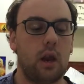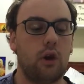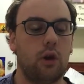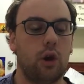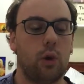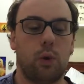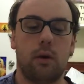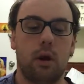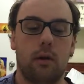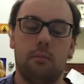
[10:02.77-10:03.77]
and you go,
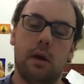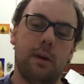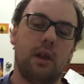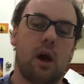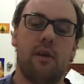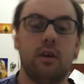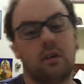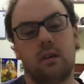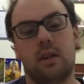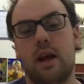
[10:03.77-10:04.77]
maybe life
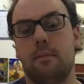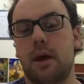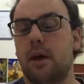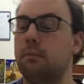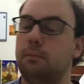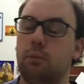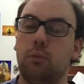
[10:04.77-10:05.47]
isn't that bad.